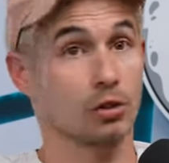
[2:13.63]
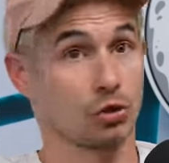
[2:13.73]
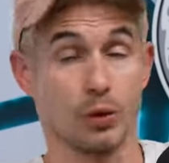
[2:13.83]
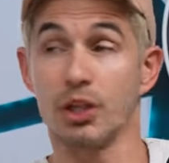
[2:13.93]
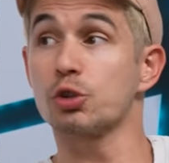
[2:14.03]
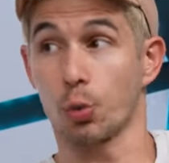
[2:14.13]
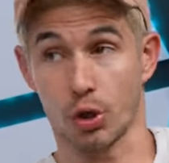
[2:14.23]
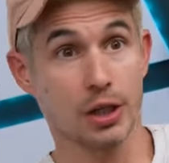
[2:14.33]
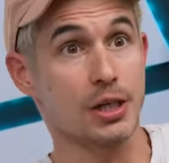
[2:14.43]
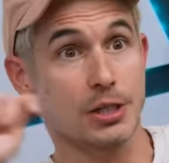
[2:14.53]
So here's what
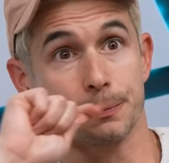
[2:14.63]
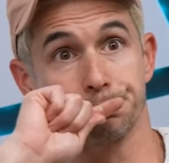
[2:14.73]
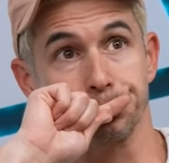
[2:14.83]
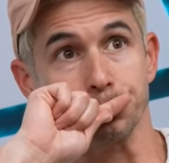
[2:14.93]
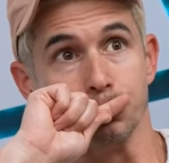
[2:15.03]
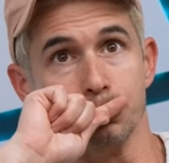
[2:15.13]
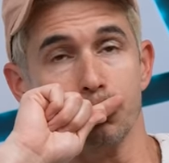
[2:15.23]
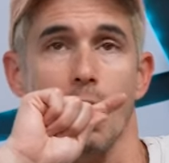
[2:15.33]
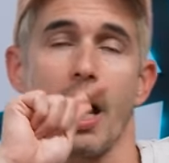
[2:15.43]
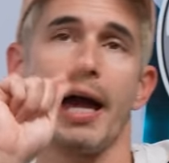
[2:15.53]
it is.
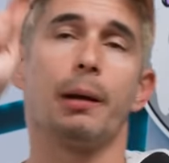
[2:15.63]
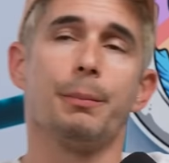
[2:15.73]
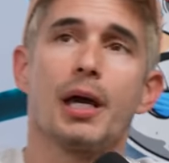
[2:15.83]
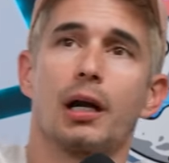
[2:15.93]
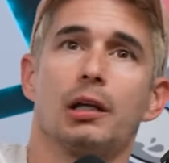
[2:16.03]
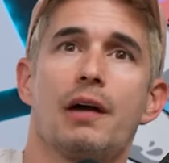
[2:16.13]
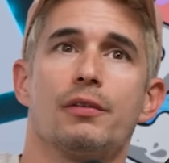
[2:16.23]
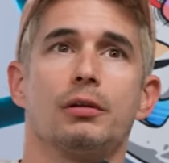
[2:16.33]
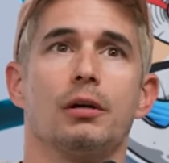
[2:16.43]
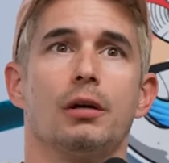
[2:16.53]
I had to be at
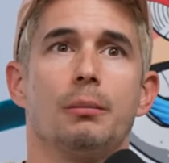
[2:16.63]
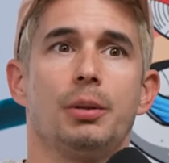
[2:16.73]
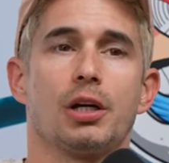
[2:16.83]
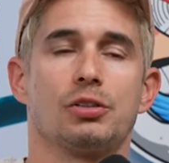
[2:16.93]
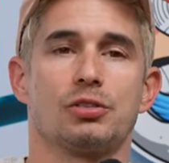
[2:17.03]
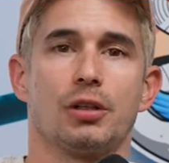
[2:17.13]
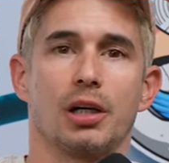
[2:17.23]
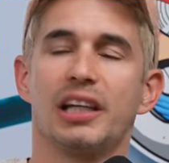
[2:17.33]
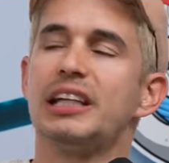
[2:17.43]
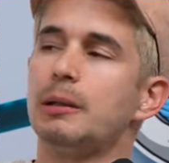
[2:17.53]
11 because the
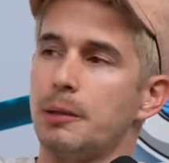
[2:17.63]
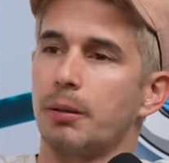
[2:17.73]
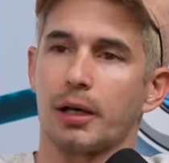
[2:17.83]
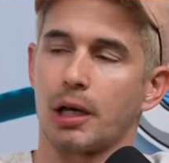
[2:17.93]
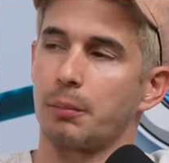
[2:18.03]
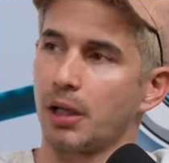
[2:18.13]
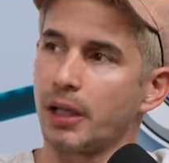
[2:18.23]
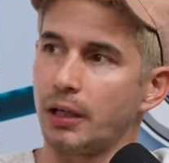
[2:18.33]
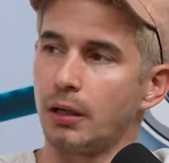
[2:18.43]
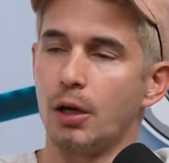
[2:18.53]
cleaning people had to come
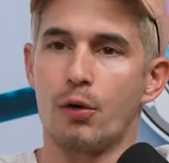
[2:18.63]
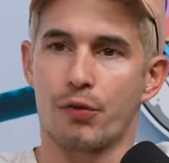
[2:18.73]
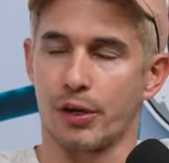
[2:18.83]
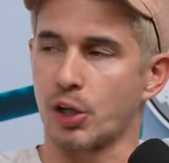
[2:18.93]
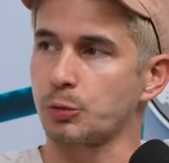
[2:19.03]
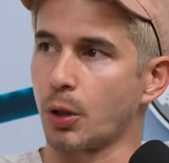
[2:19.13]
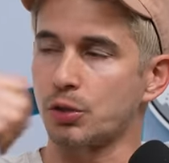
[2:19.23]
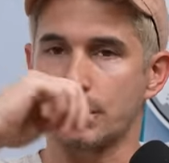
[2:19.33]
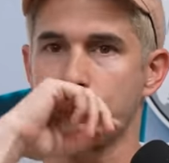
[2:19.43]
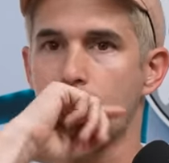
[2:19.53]
clean for the next
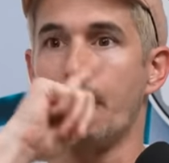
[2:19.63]
person.